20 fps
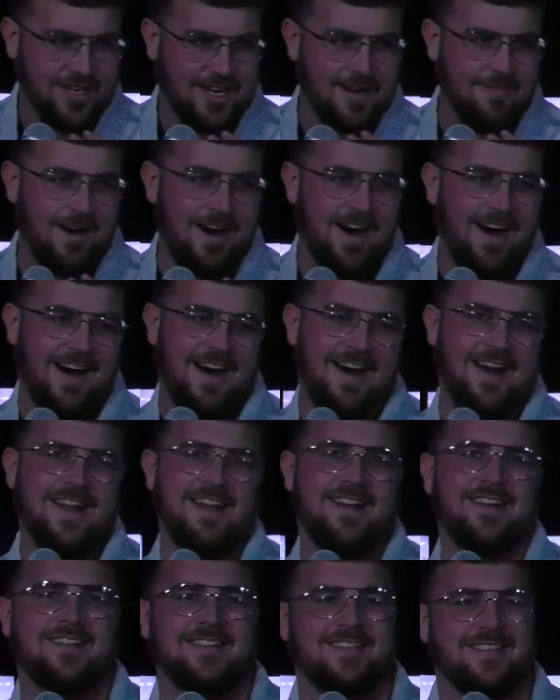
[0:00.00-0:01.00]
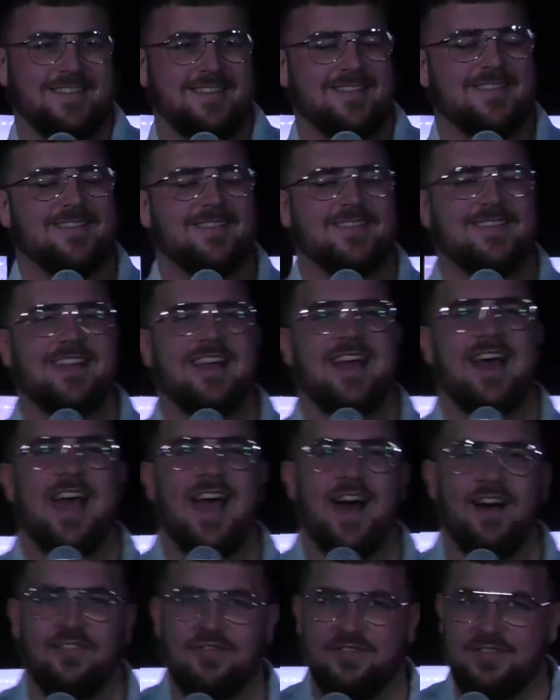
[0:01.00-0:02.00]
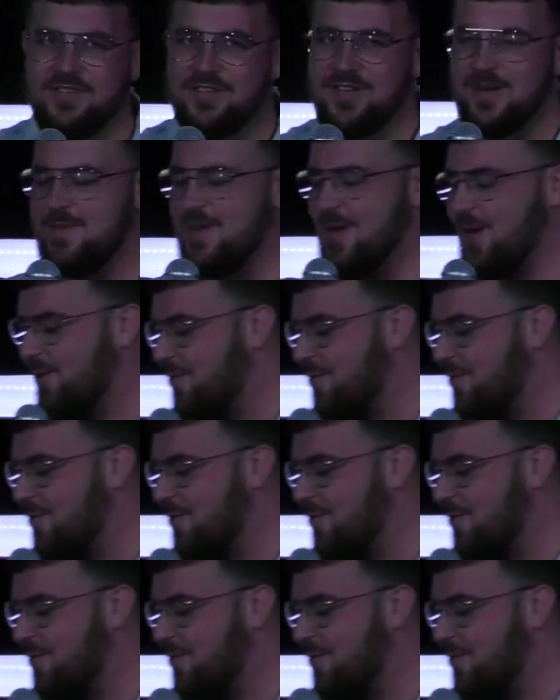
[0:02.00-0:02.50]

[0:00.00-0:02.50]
Come on! Elf. It's going to be a